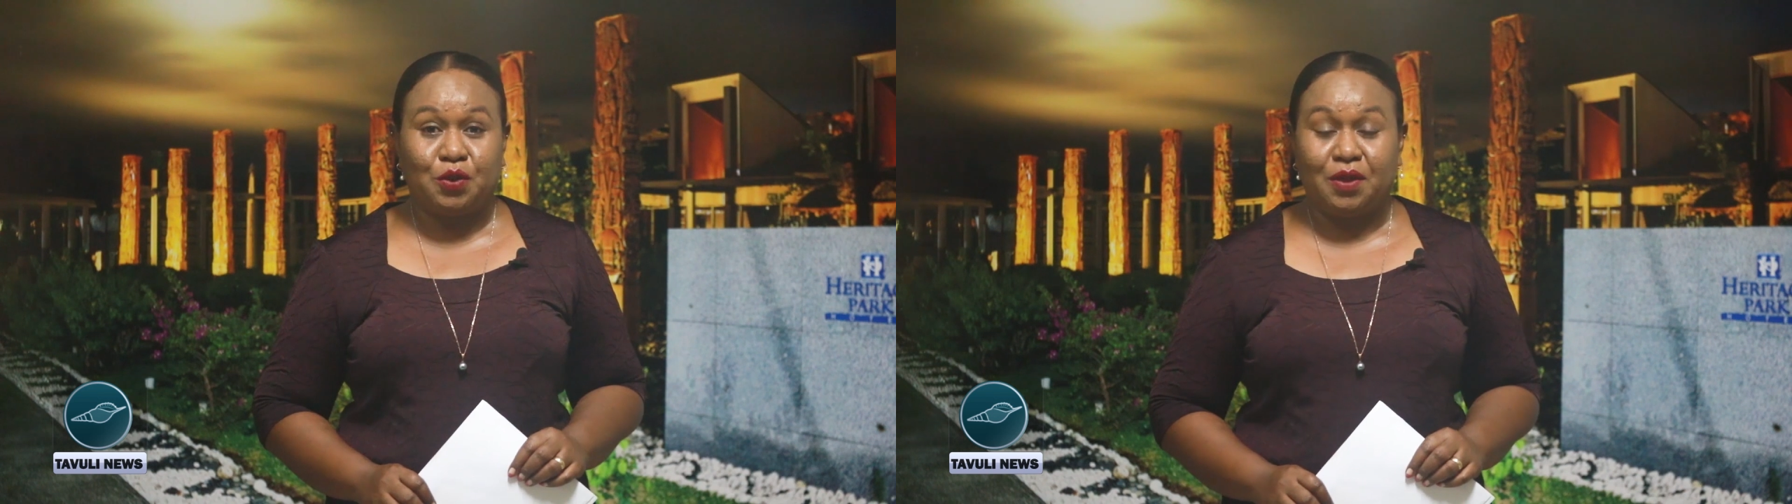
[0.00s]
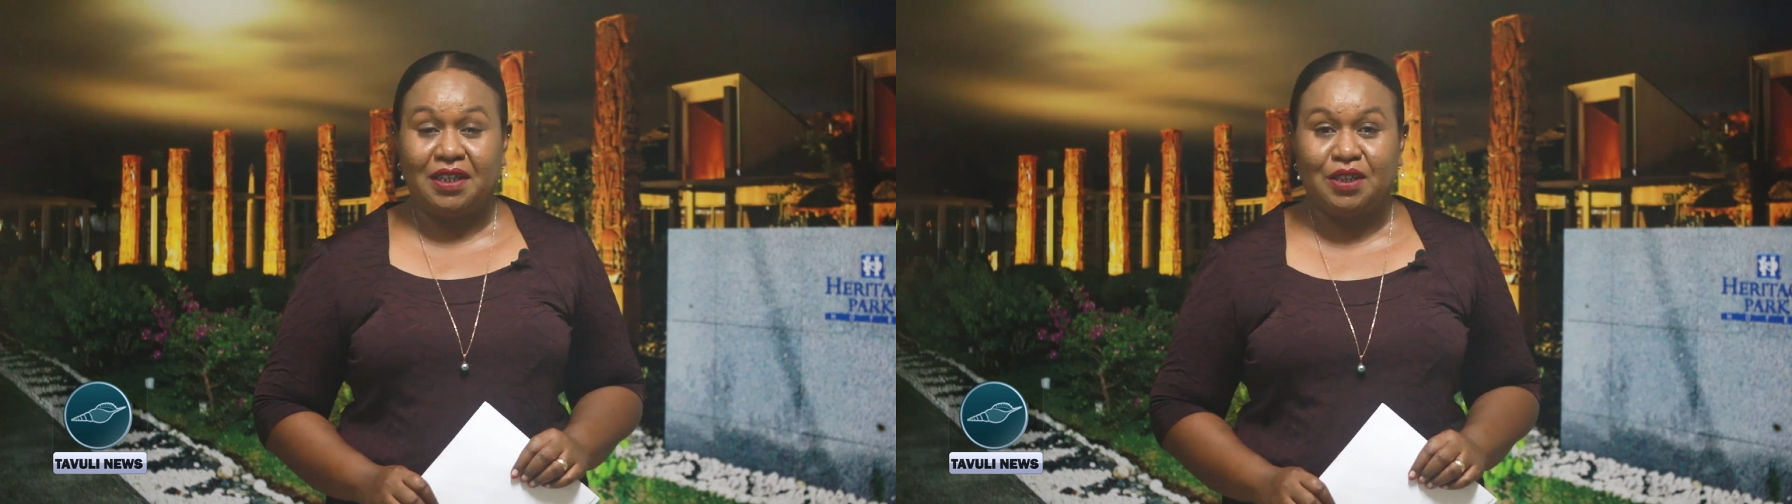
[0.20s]

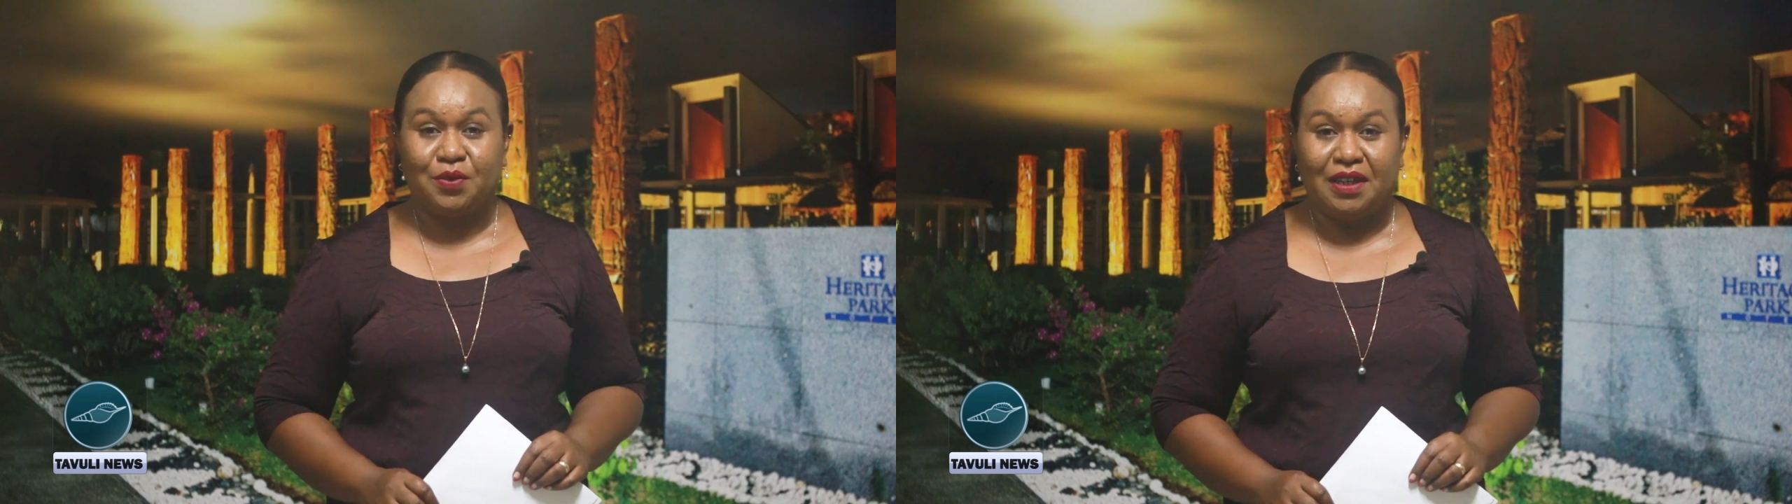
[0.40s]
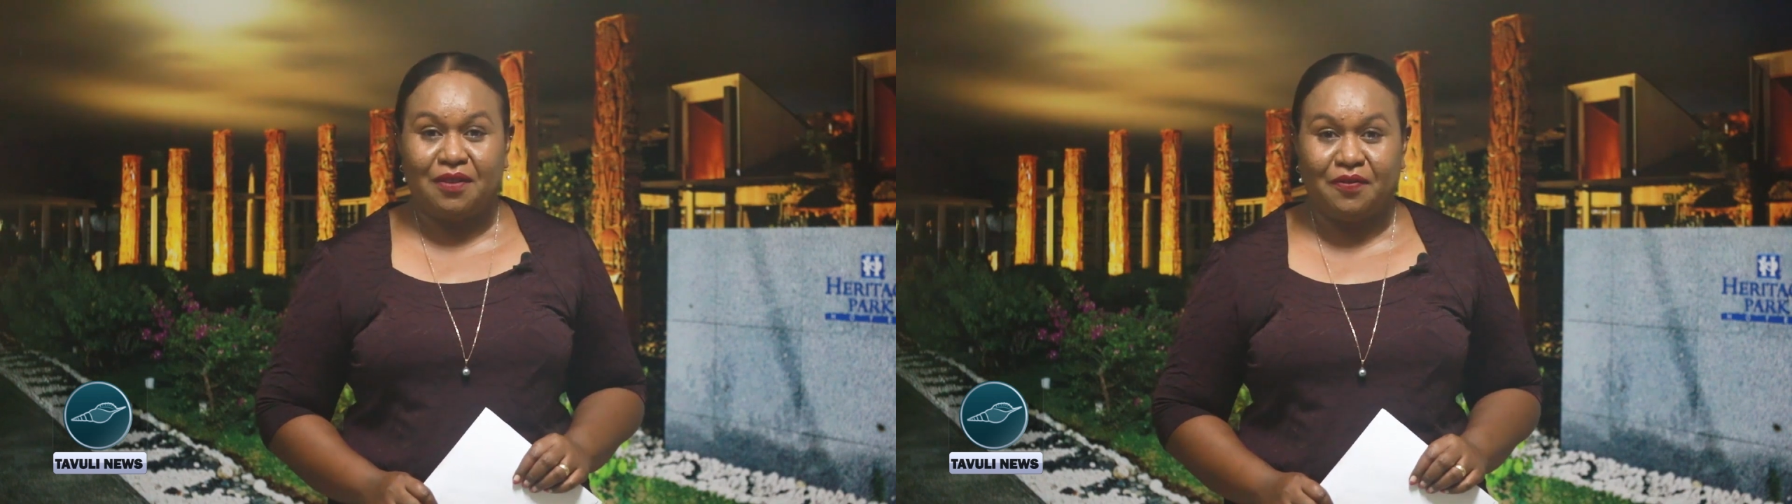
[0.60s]

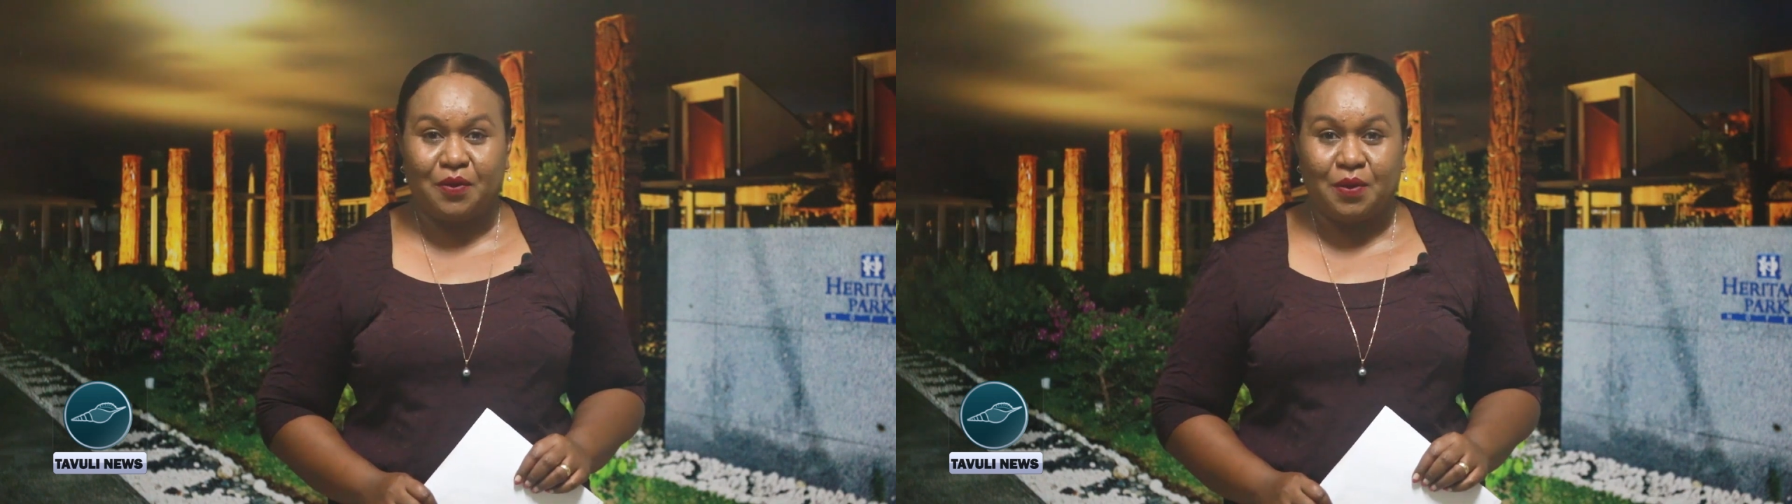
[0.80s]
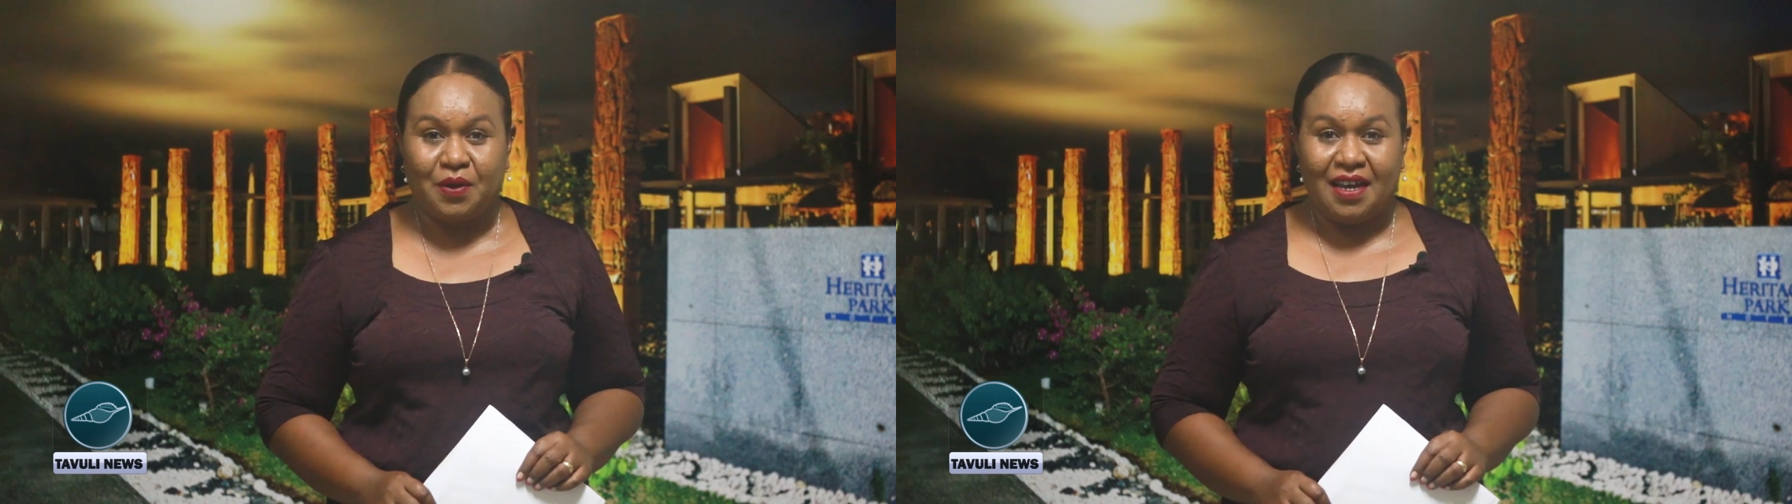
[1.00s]

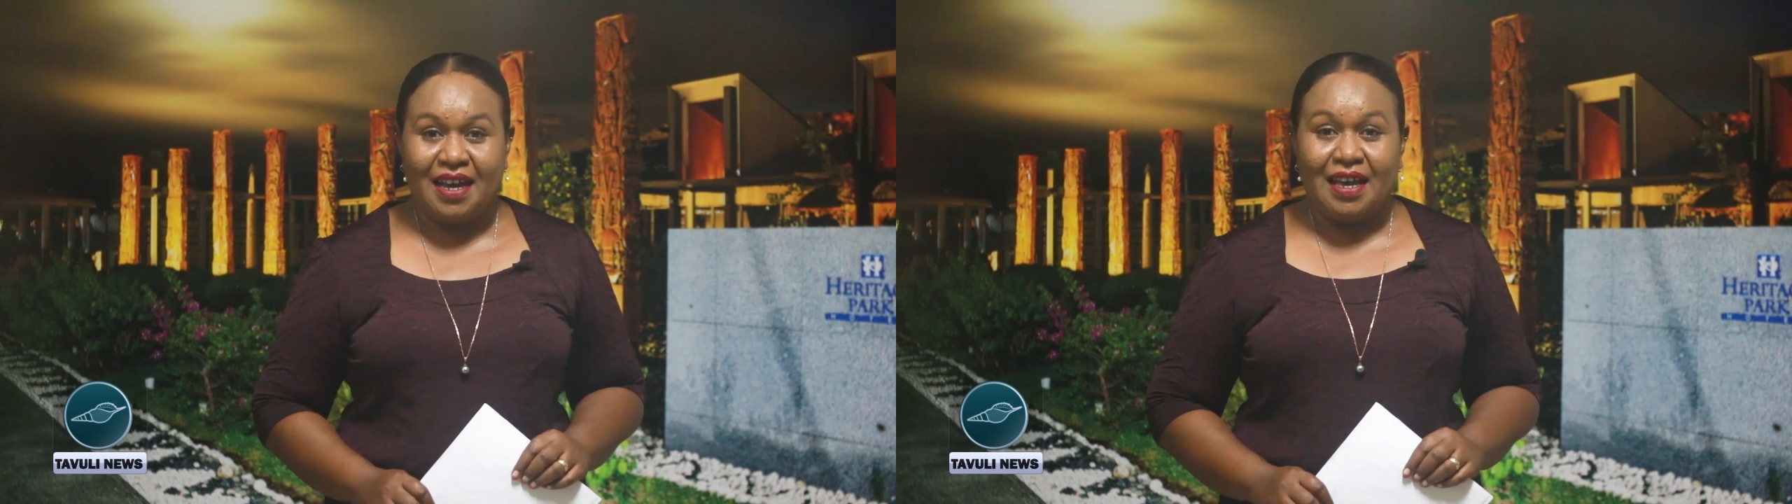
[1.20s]
2024